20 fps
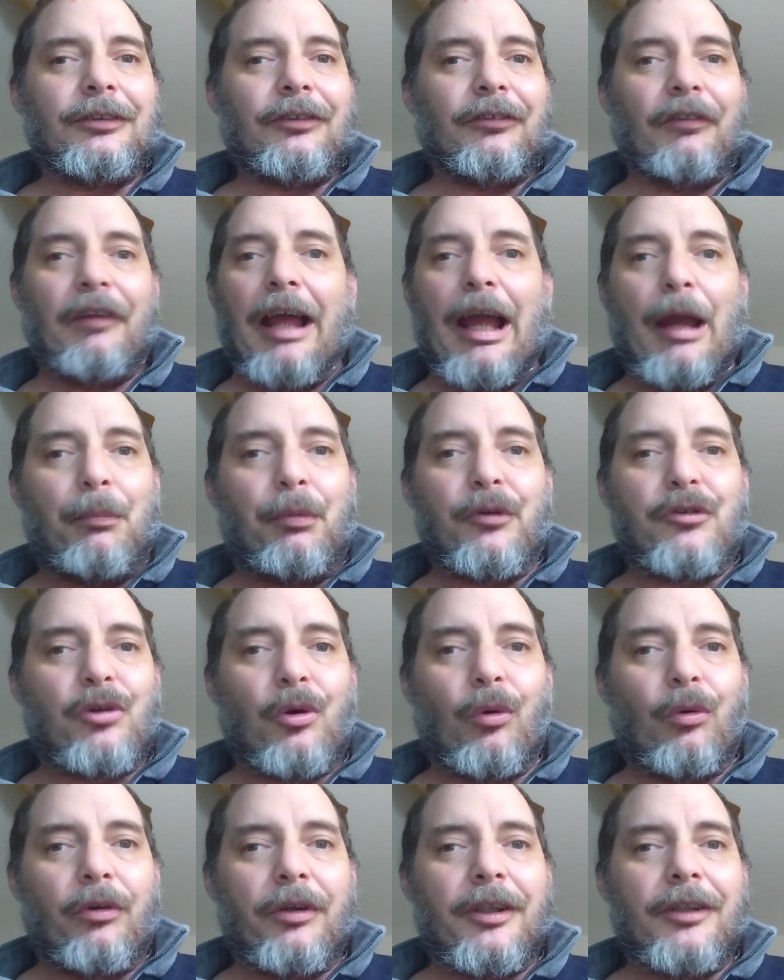
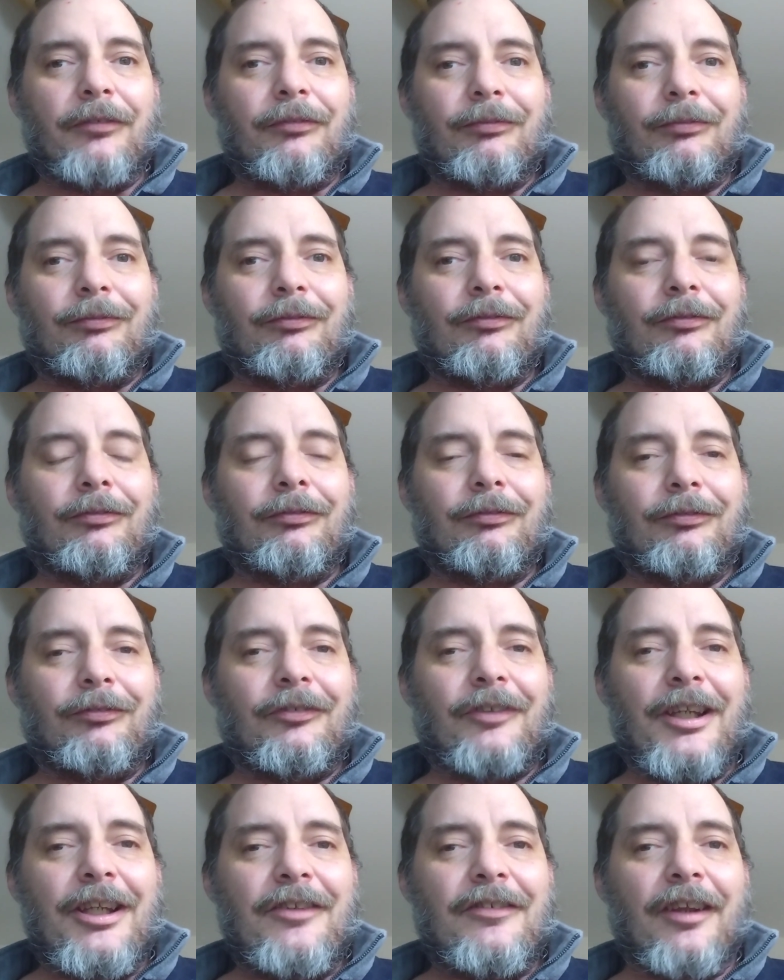laboratory
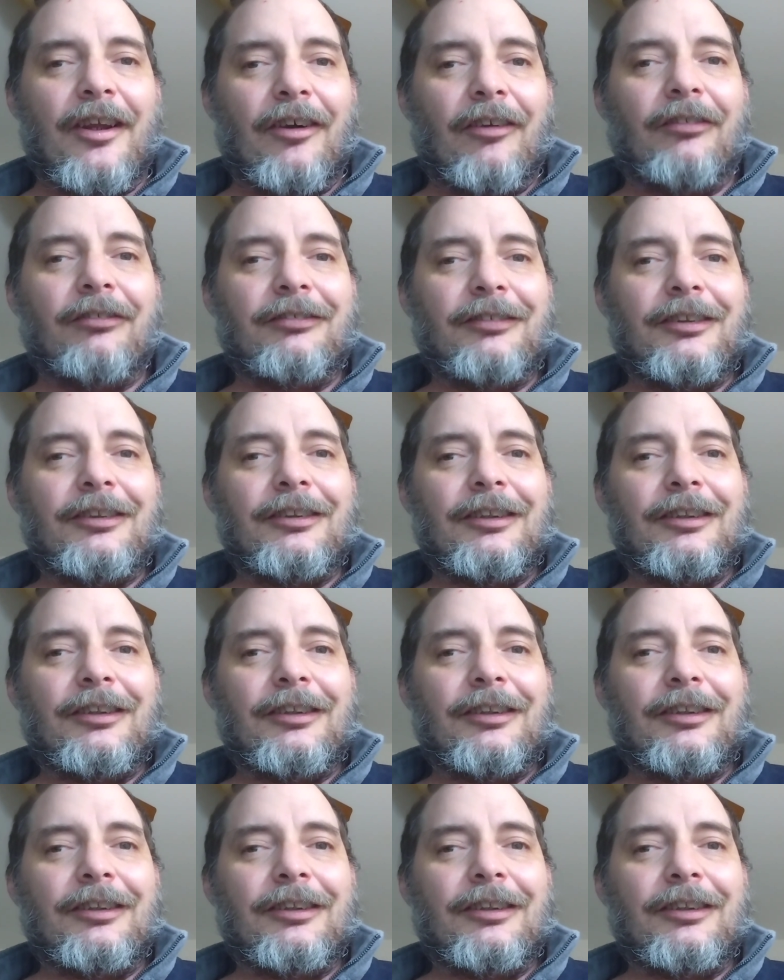detailed.